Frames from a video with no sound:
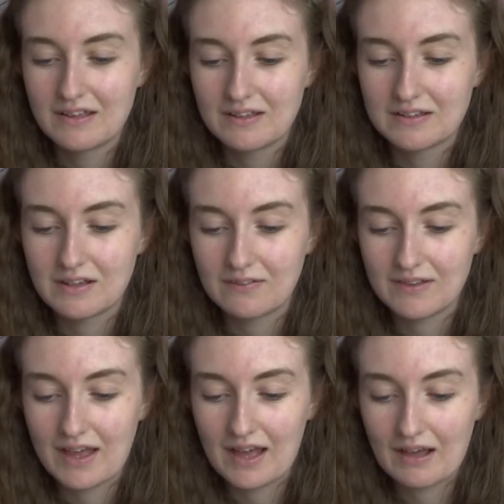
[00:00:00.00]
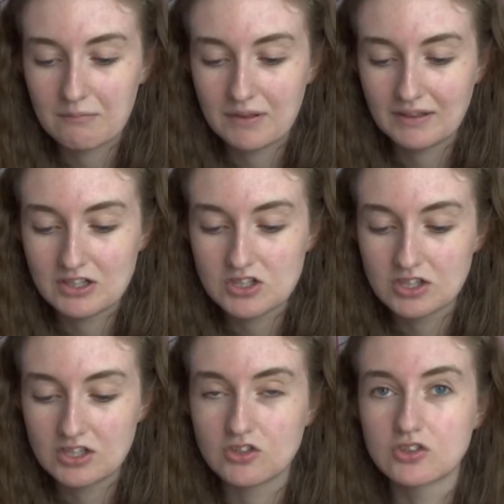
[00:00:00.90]
So yeah, I'm
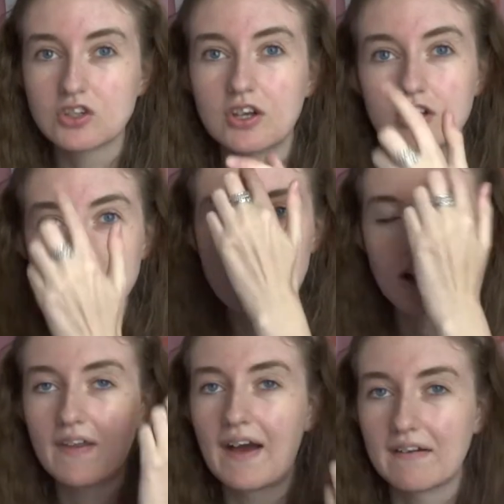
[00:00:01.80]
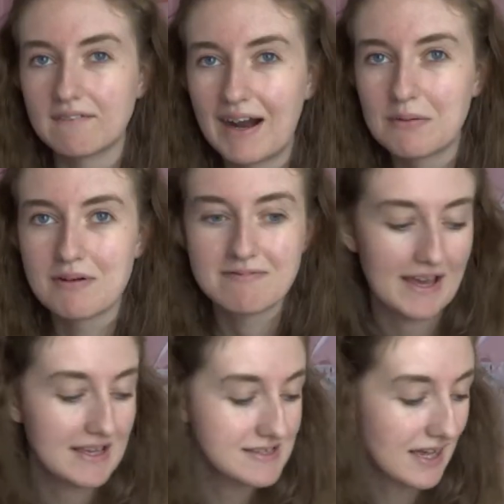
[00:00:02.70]
literally just going to dot that around my
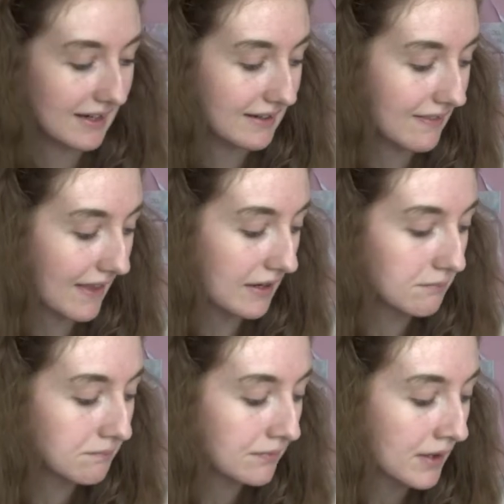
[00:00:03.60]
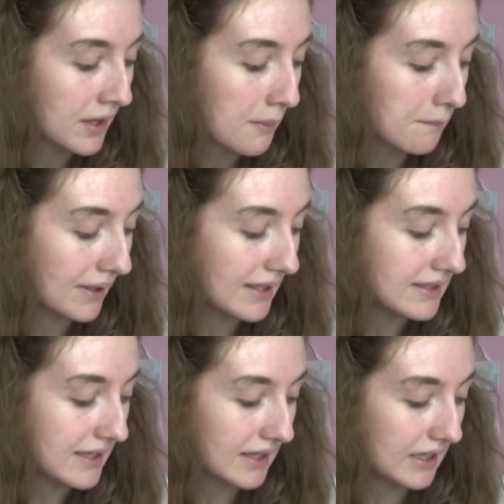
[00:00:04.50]
face and then
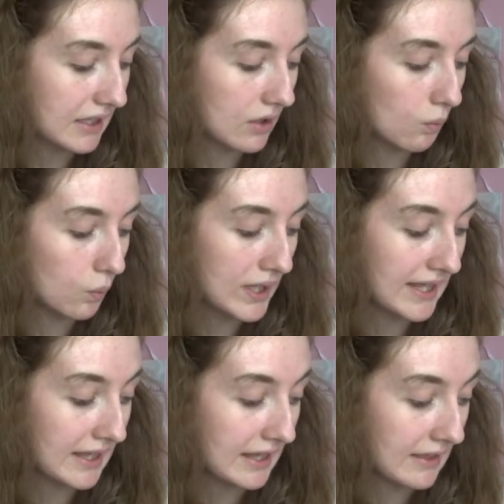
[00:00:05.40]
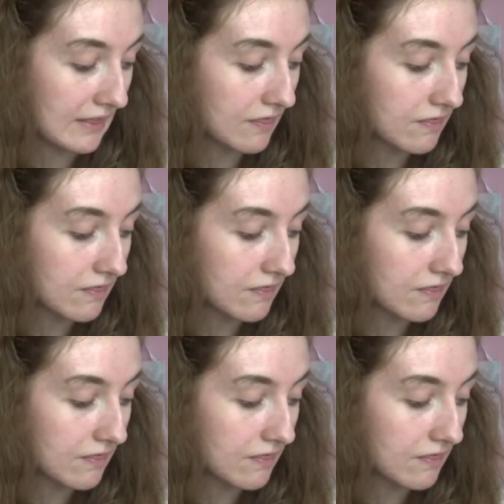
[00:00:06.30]
blend it in with the